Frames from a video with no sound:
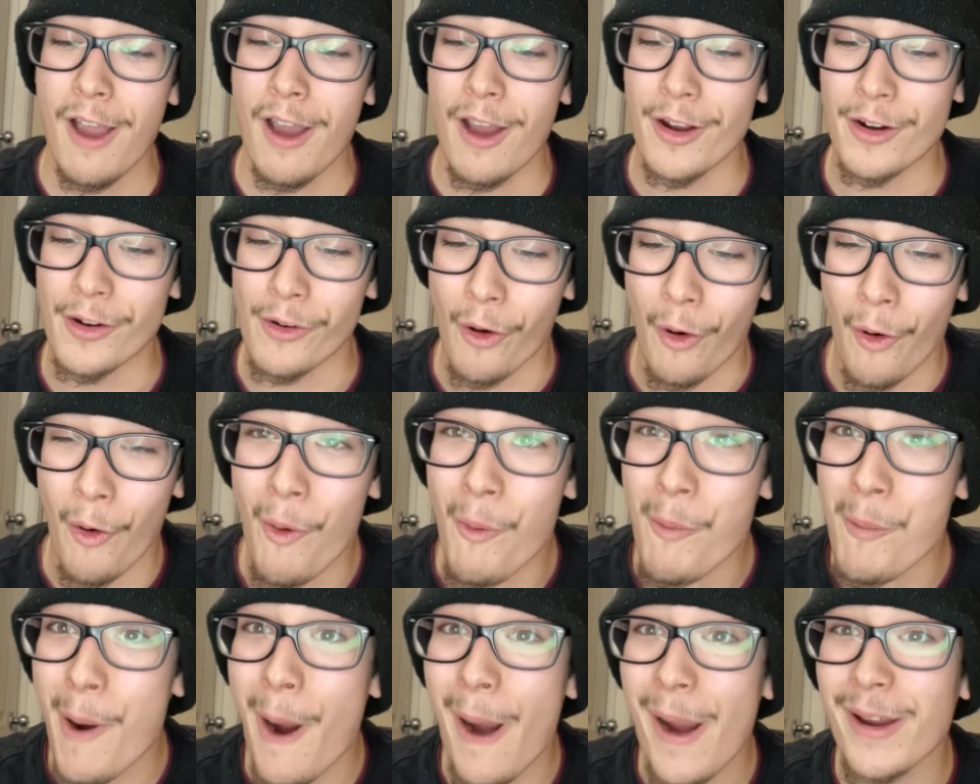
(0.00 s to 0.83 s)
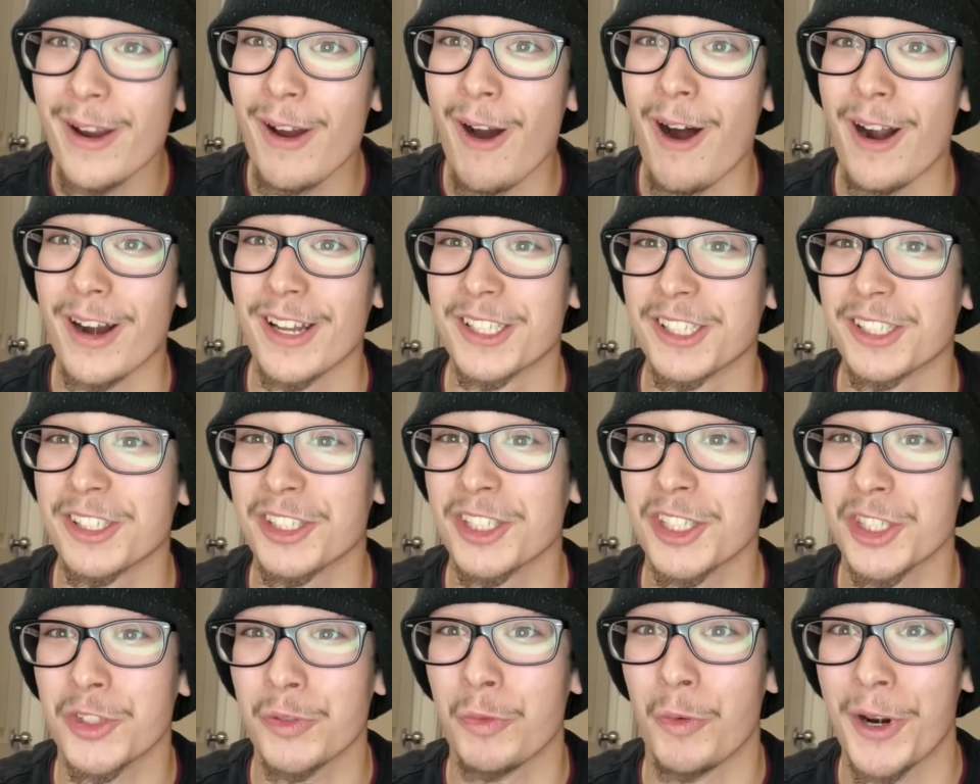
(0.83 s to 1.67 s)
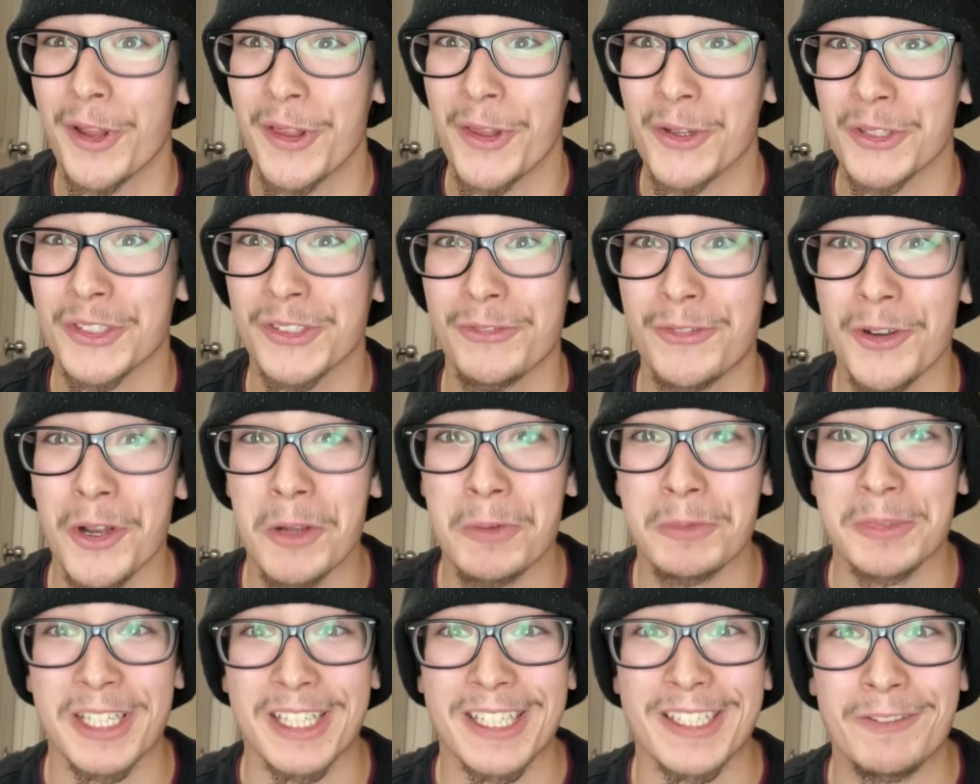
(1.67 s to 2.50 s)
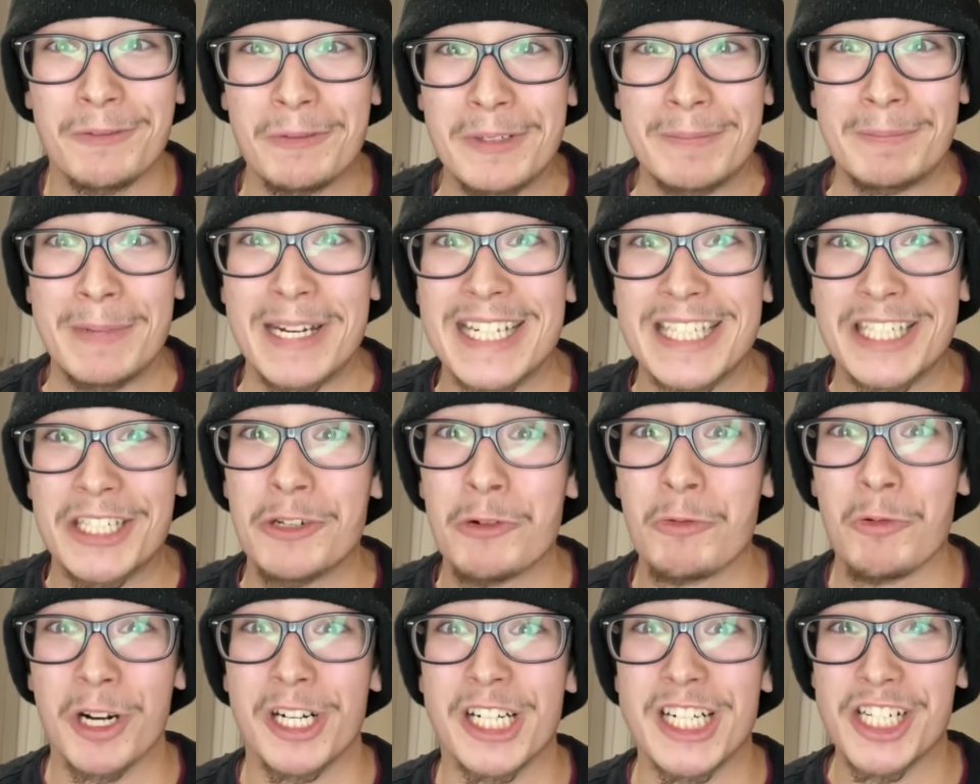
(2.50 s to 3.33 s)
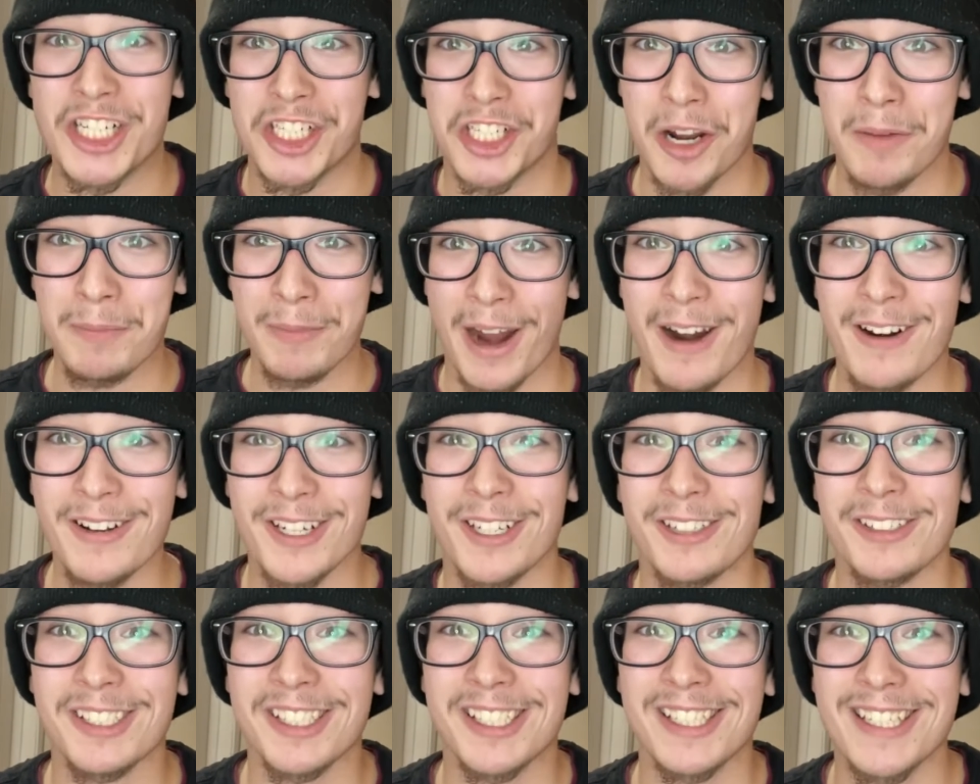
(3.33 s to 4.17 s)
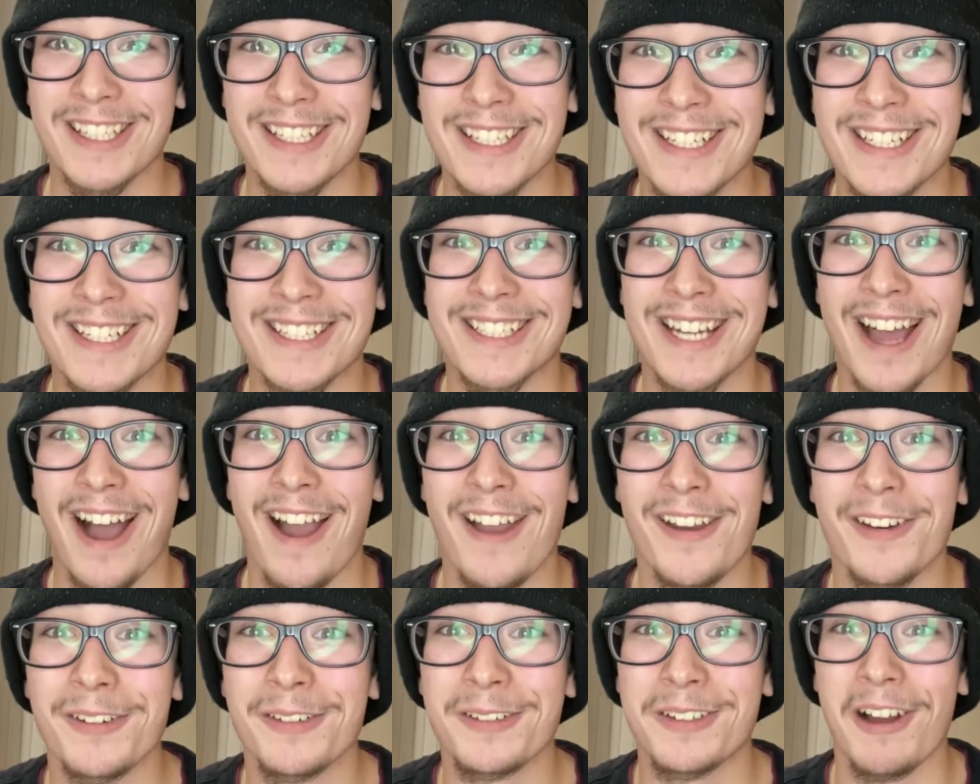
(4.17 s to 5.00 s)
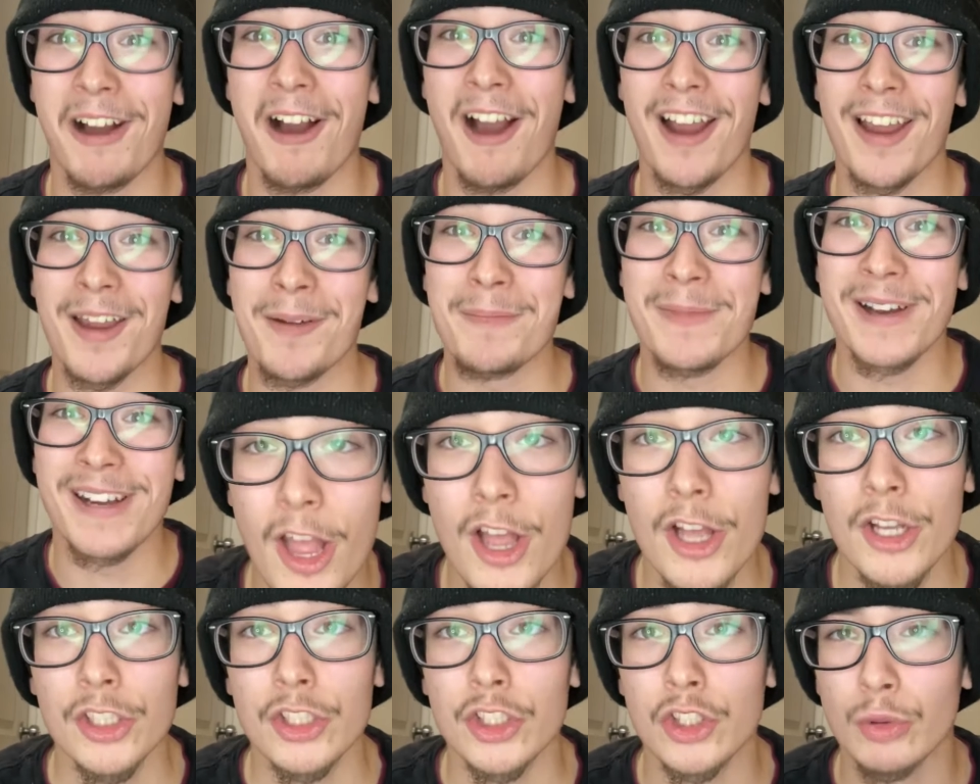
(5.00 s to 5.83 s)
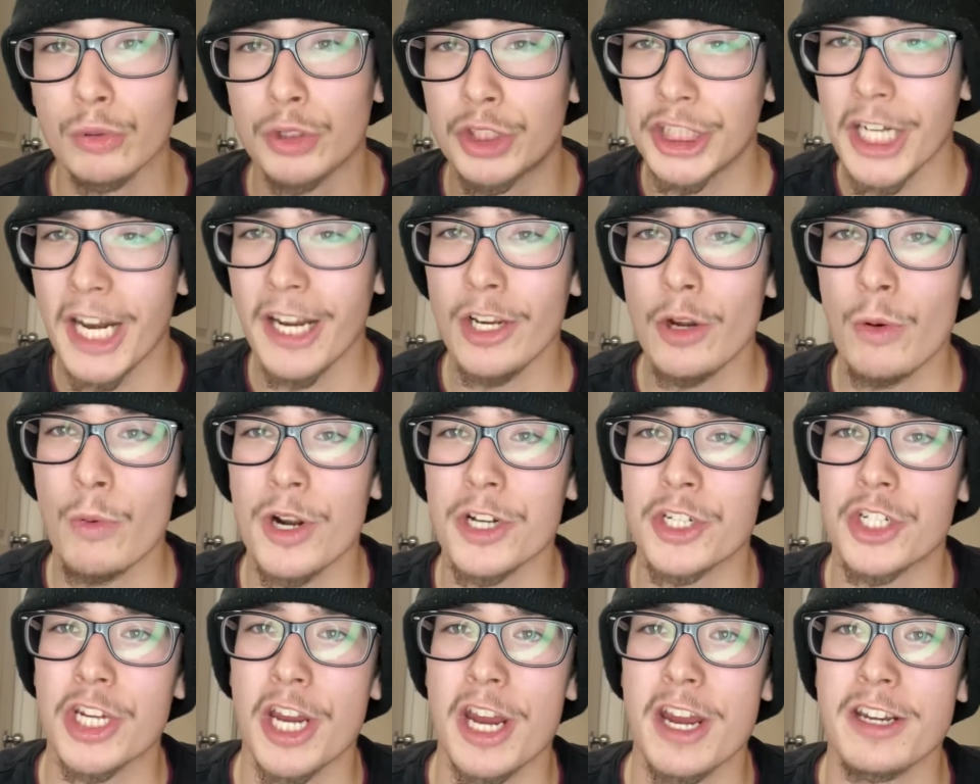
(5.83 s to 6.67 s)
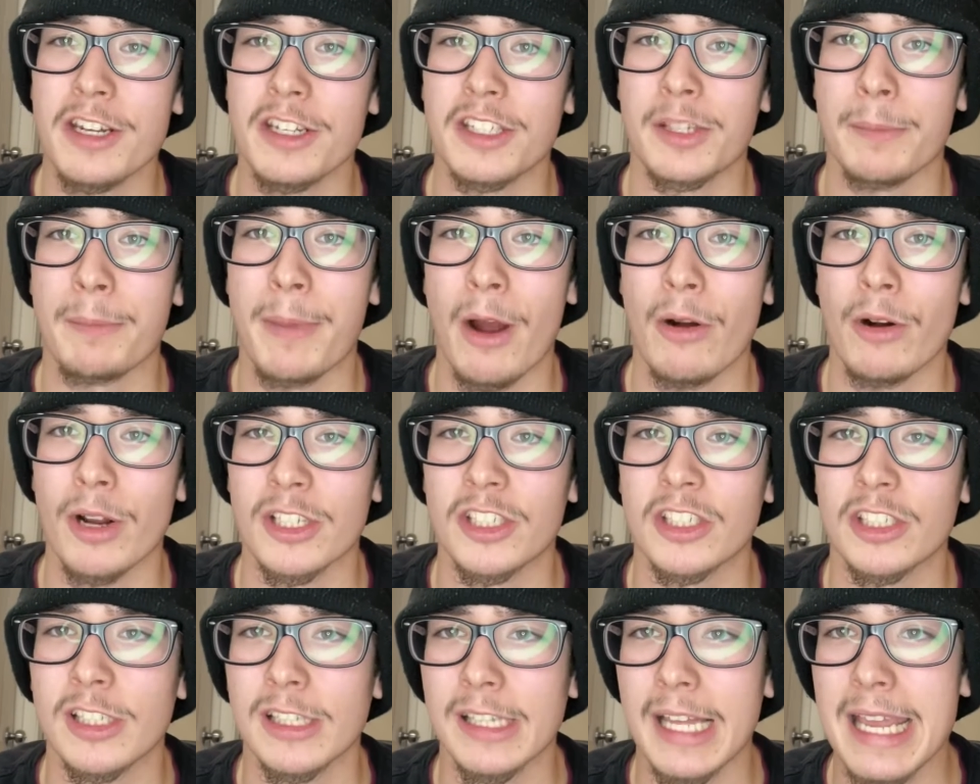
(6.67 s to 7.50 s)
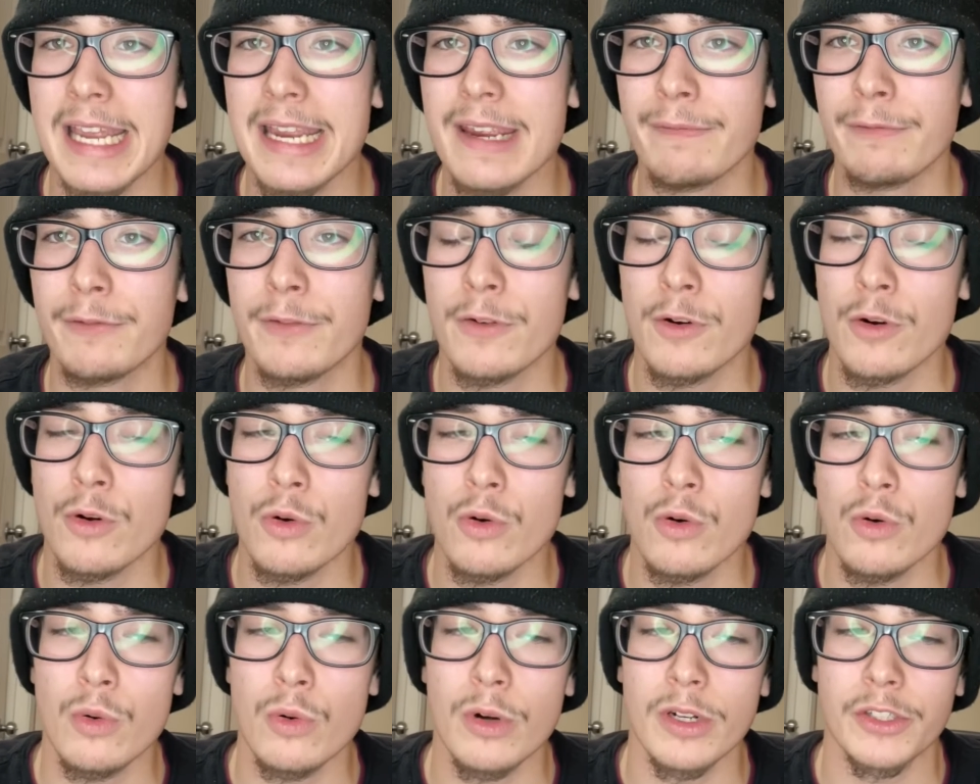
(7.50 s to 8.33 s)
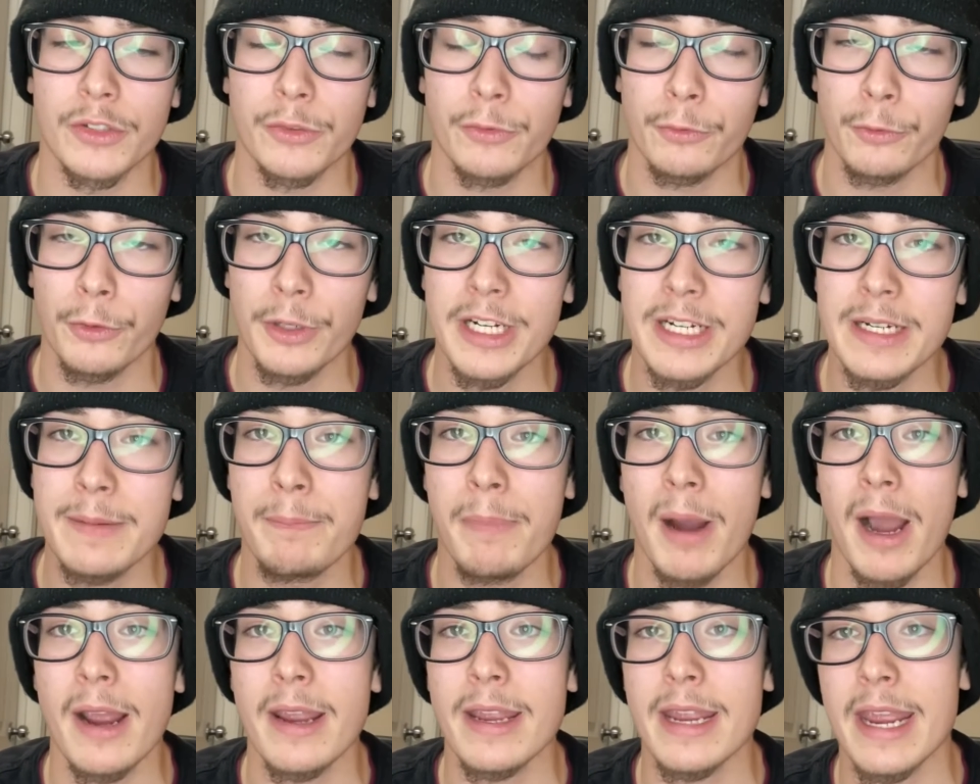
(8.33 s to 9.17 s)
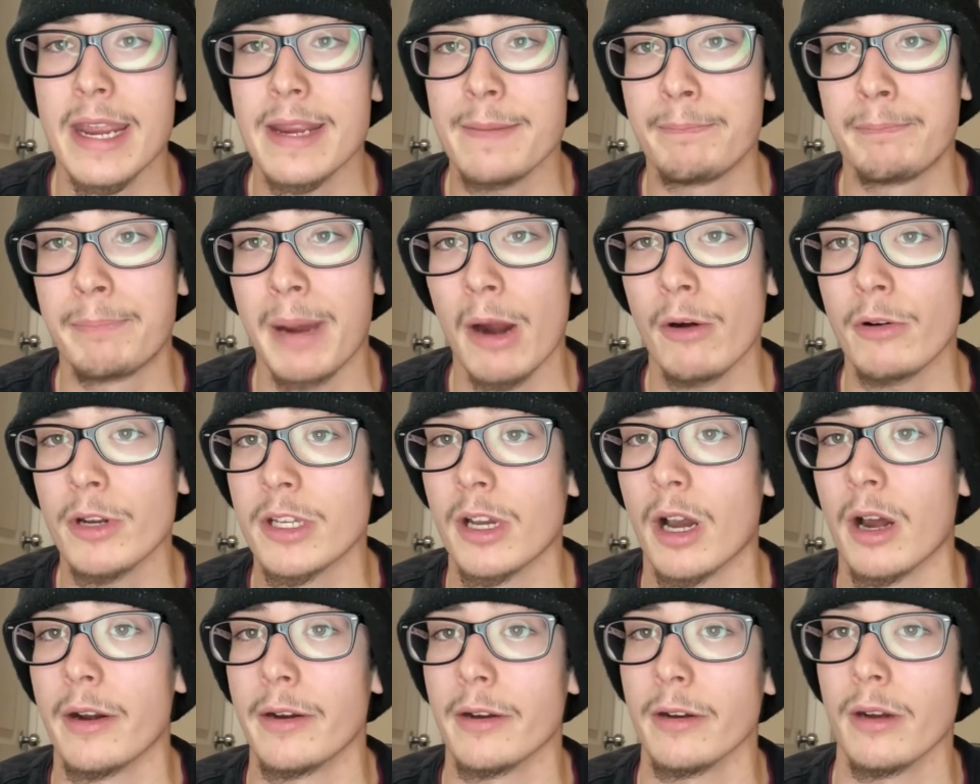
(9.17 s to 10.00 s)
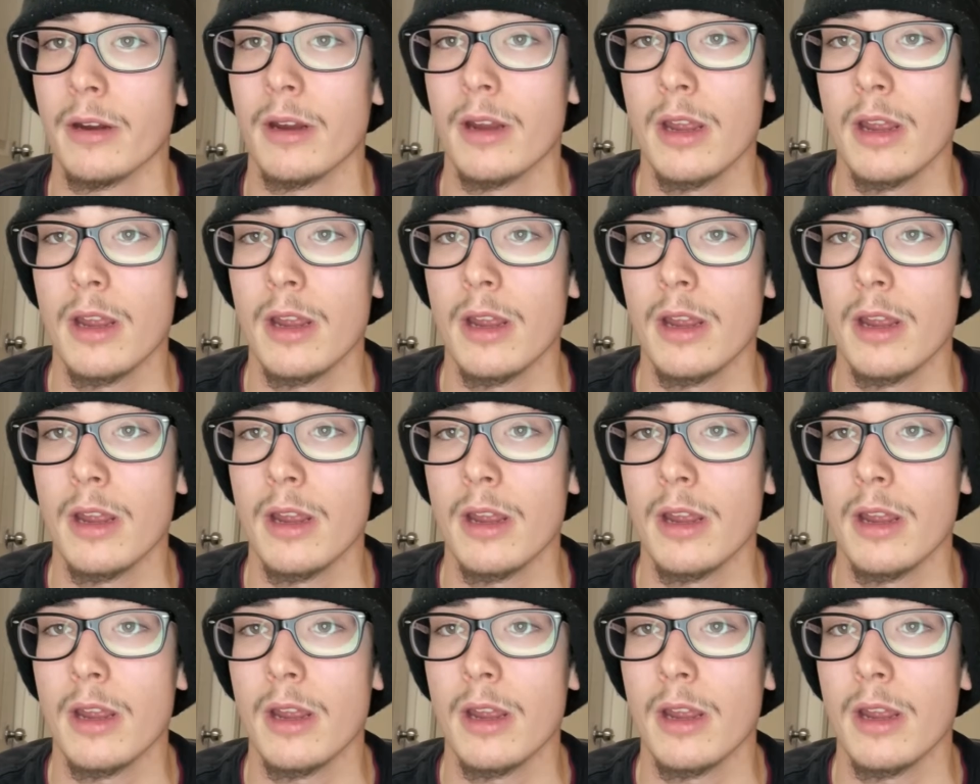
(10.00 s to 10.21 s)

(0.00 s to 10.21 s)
And oh my God, is this just one of those films that makes you want to jump out of your seat the entire time. So Django Unchained is about a slave who is freed by a bounty hunter.